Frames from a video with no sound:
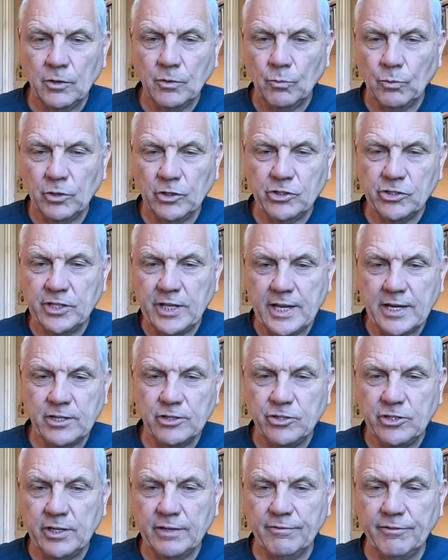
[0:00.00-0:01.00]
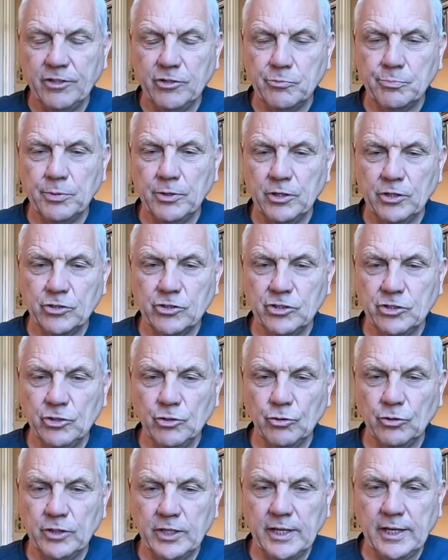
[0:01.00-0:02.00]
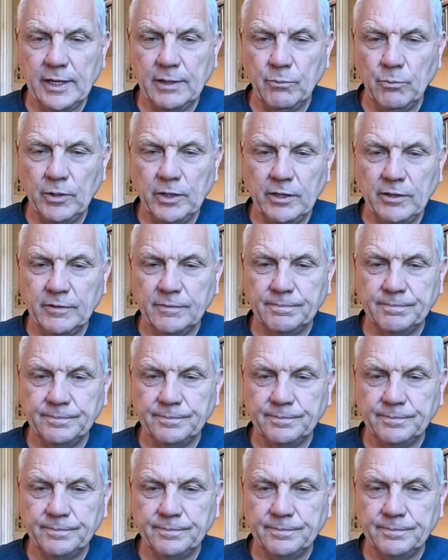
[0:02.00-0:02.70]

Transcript: What is the energy of this person you're dealing with?